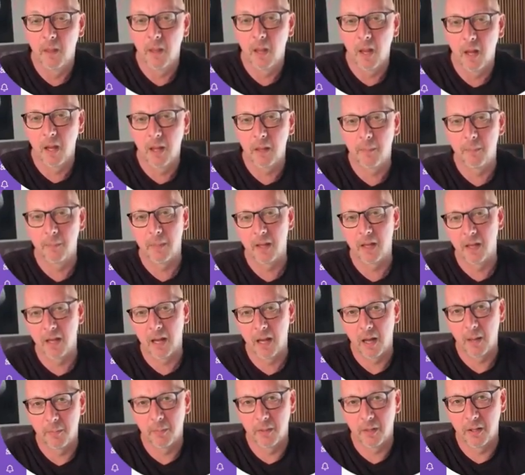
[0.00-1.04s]
I'd be
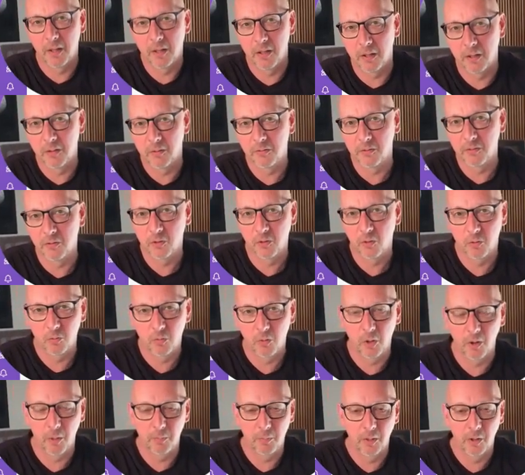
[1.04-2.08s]
happy if
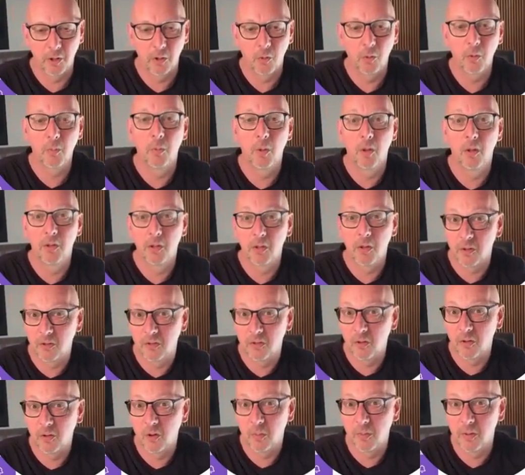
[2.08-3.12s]
you let me know about it in
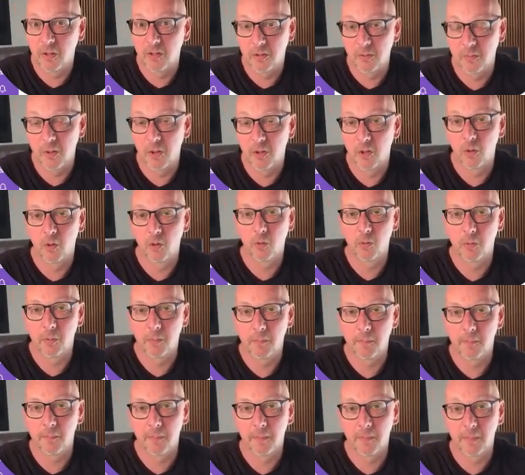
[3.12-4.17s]
the comments below.
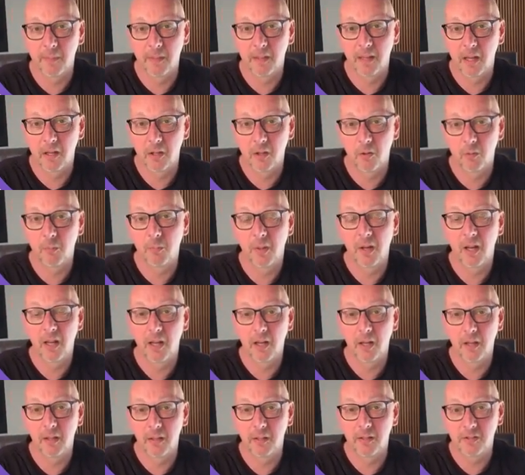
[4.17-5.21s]
Thank you.
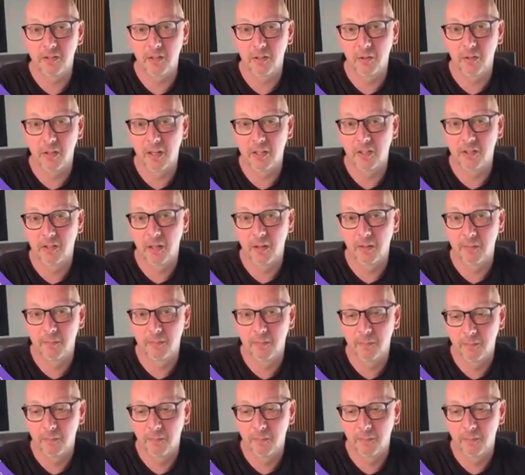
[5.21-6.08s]
Bye. See you next time.